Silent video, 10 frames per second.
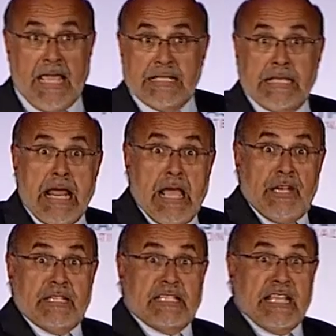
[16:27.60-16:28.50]
Is it
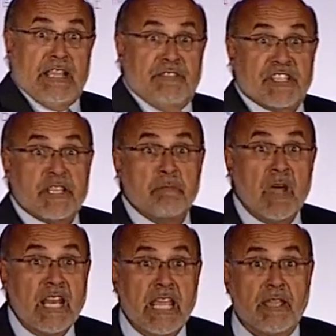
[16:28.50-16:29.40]
how to save some
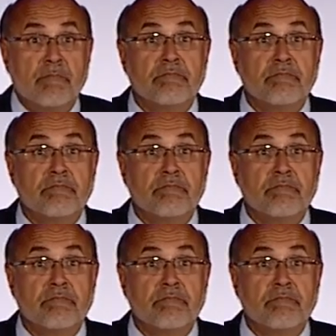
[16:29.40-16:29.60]
money?